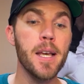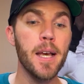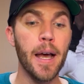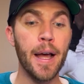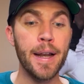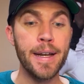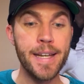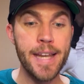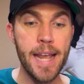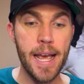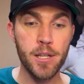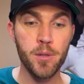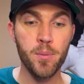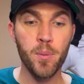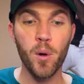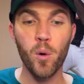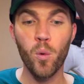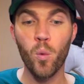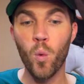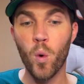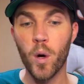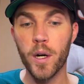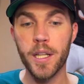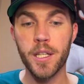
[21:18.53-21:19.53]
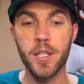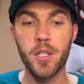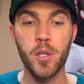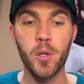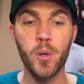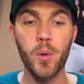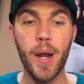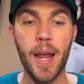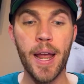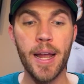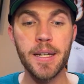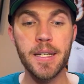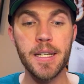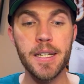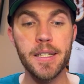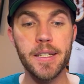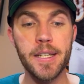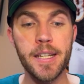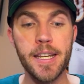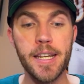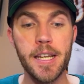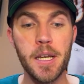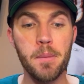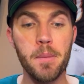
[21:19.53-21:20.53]
a desperate 1-2 Indy
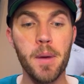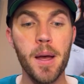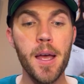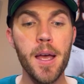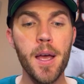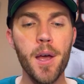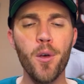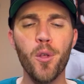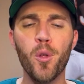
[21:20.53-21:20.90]
team.